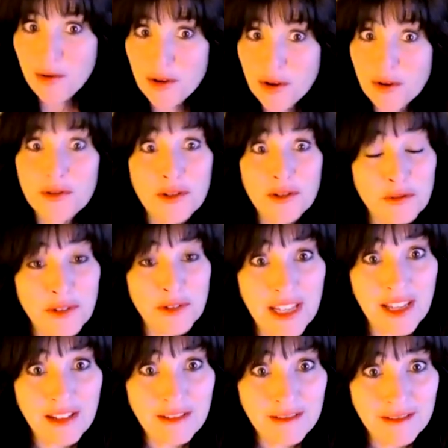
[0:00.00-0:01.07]
you're doing
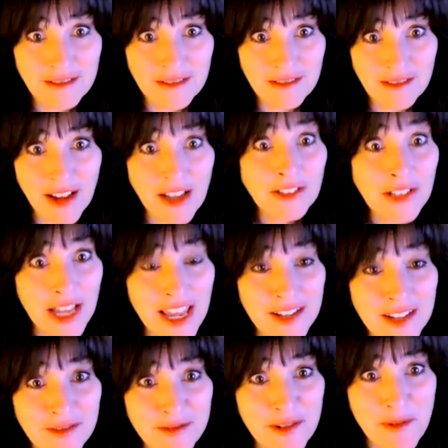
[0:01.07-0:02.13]
it
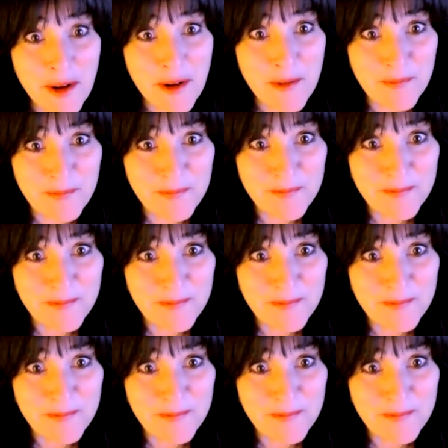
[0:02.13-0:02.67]
online from home.